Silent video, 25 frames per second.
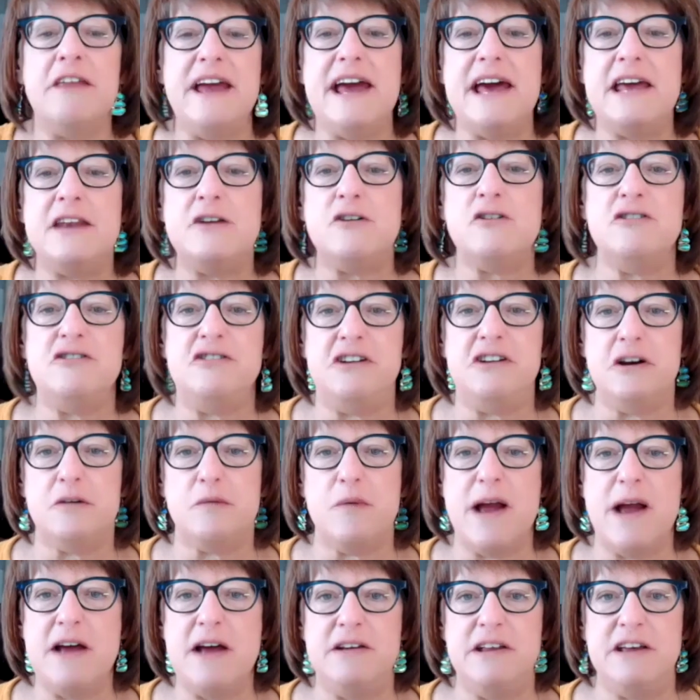the energy
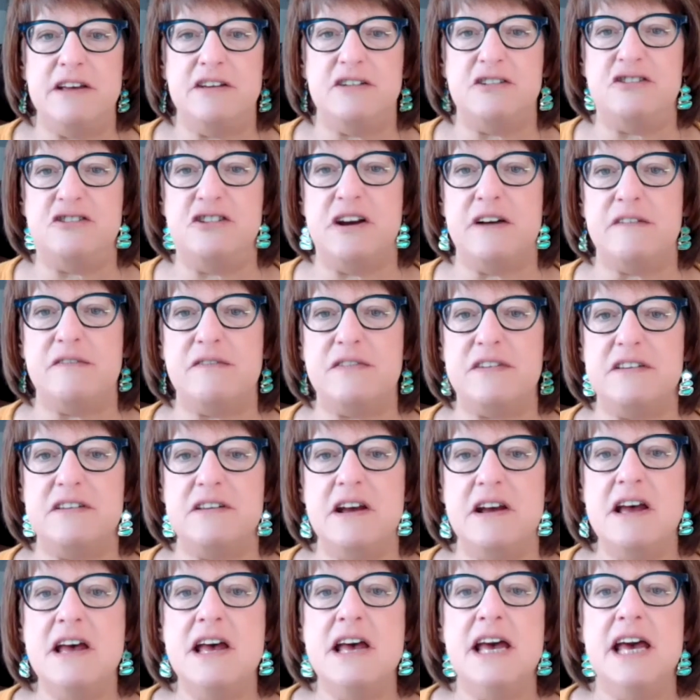around it shifts.
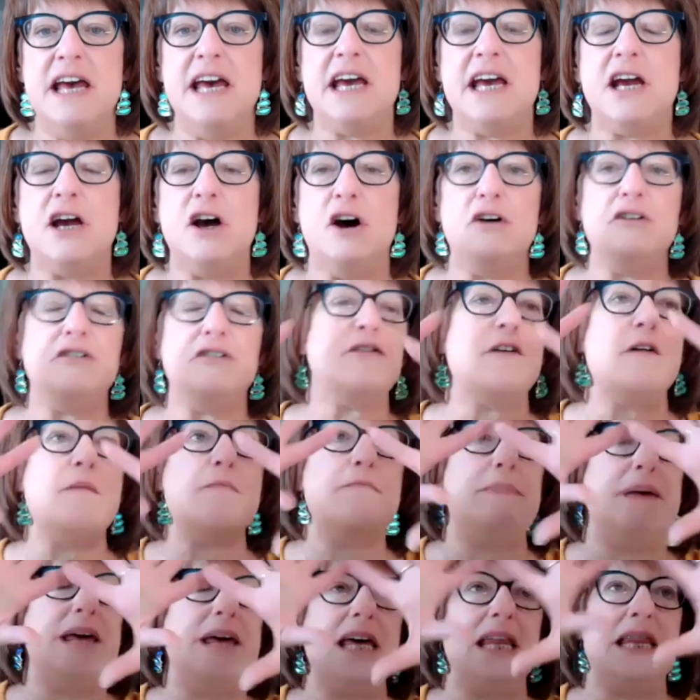It goes
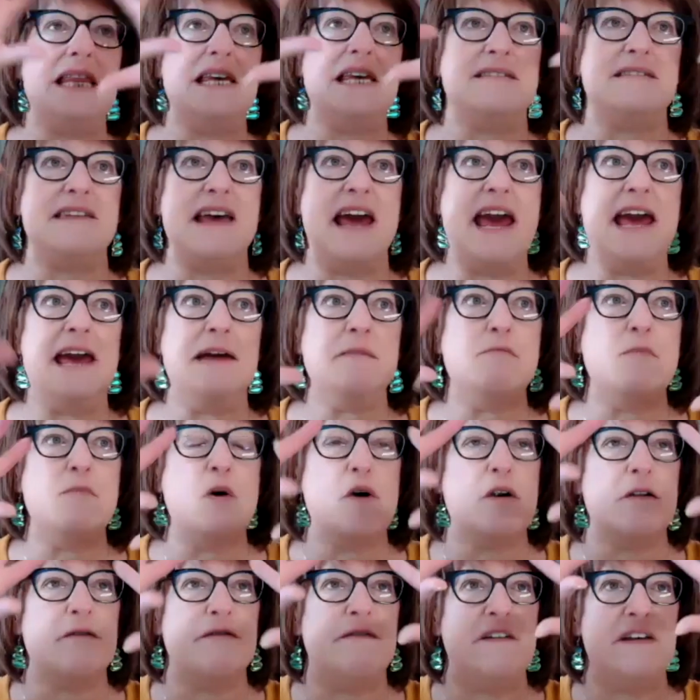from being this
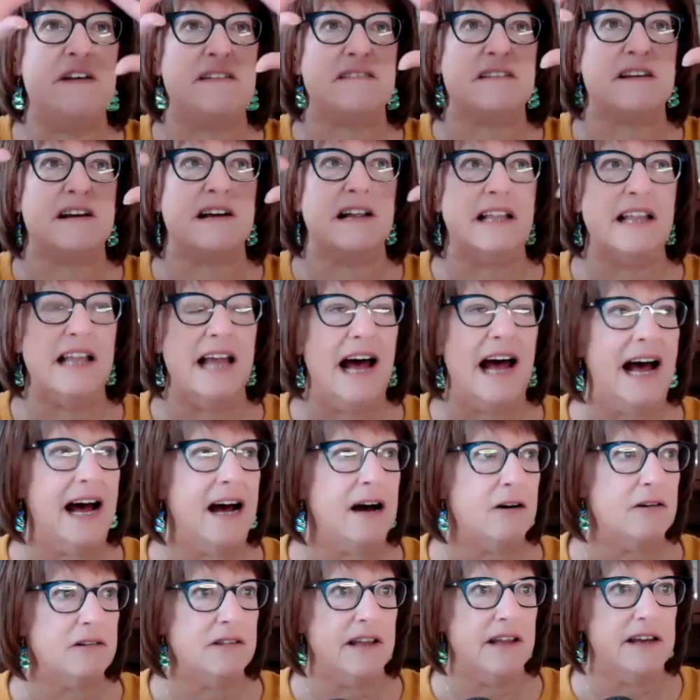amorphous
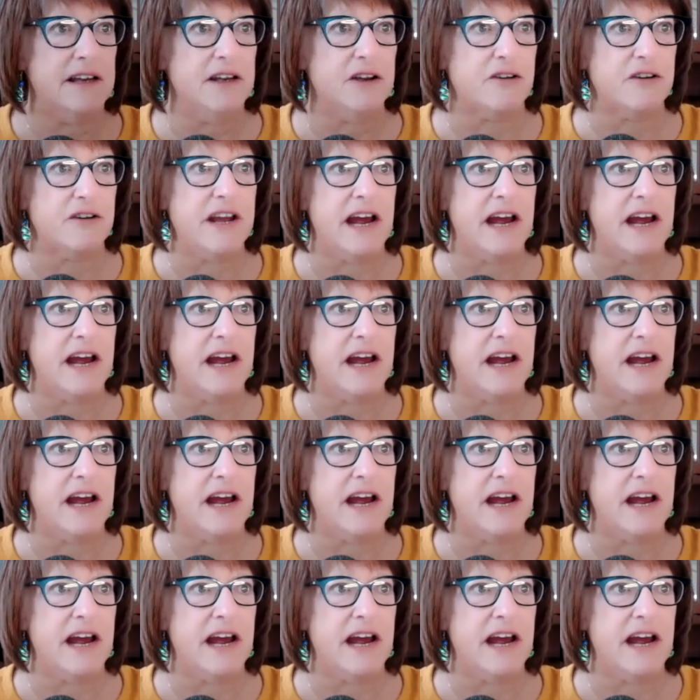cloud that you're